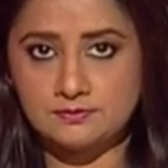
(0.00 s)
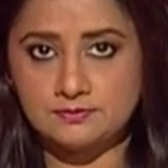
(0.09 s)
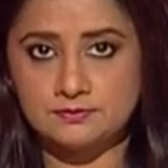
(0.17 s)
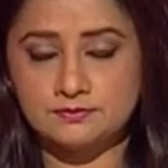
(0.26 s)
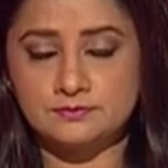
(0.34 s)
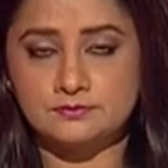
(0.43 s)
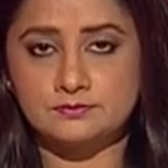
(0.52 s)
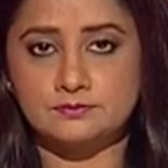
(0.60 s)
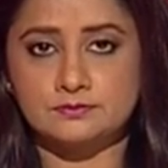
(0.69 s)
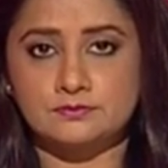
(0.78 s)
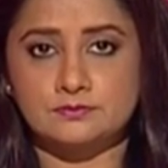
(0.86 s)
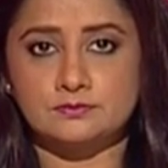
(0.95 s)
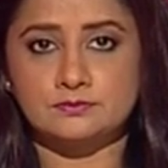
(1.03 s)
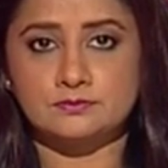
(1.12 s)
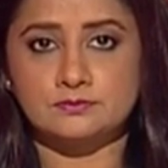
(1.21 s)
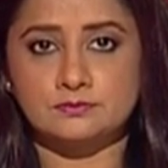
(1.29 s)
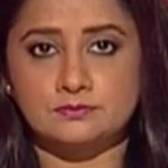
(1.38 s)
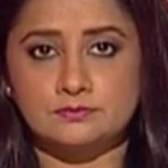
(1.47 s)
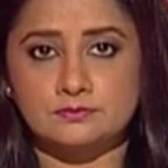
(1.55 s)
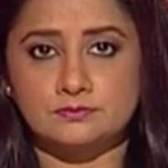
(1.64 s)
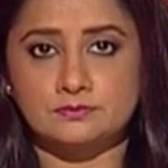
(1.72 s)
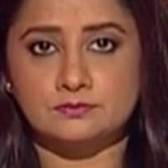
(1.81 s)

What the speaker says: [no speech]